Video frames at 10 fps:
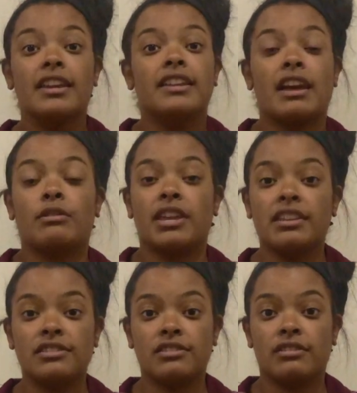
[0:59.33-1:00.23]
Now,
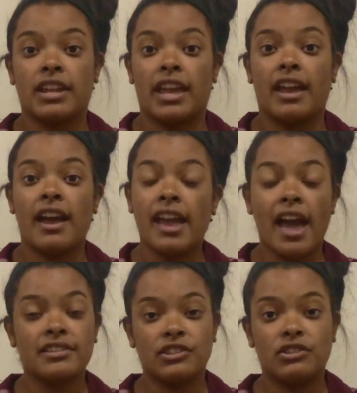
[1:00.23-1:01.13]
yesterday, I
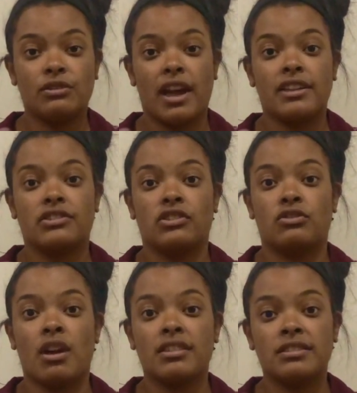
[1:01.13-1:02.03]
asked you guys to
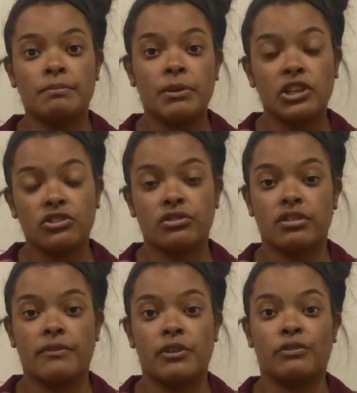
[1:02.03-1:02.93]
draw some pictures
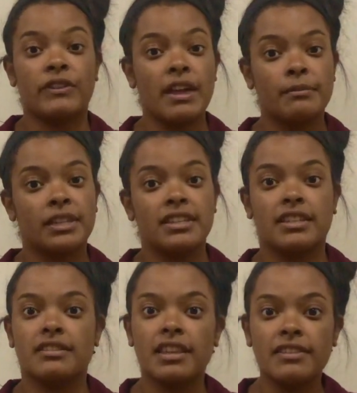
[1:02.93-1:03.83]
of your families
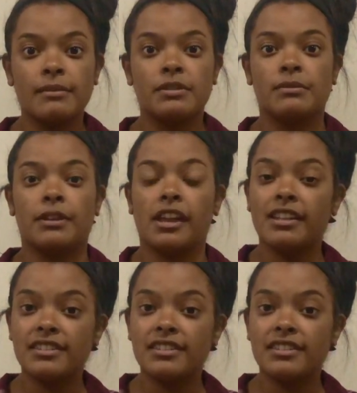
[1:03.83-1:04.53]
and send them to me, and